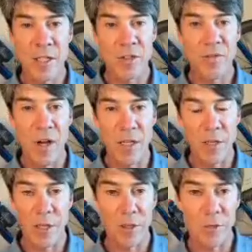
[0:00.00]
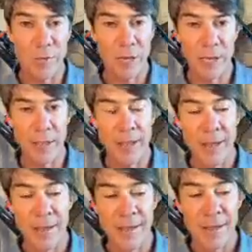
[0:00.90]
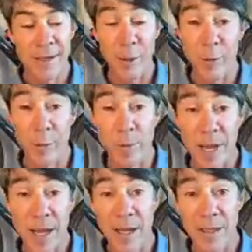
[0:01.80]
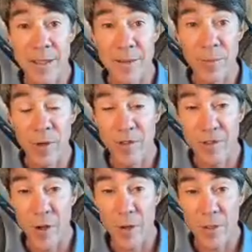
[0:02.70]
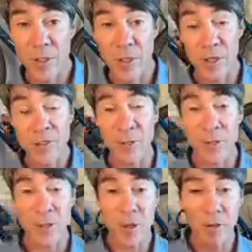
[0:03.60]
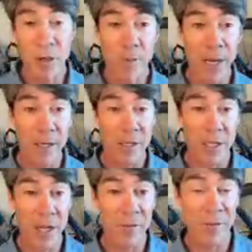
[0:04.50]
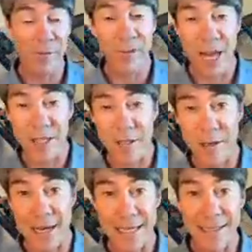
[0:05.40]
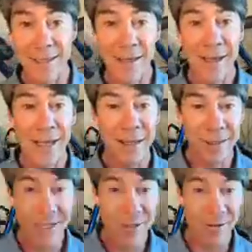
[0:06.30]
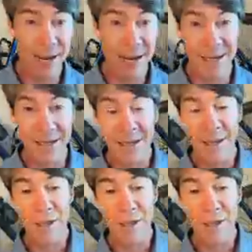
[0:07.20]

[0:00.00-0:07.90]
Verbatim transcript: It's fun. You can do them on a group ride with folks. You can do them solo by yourself, flat terrain, hilly terrain.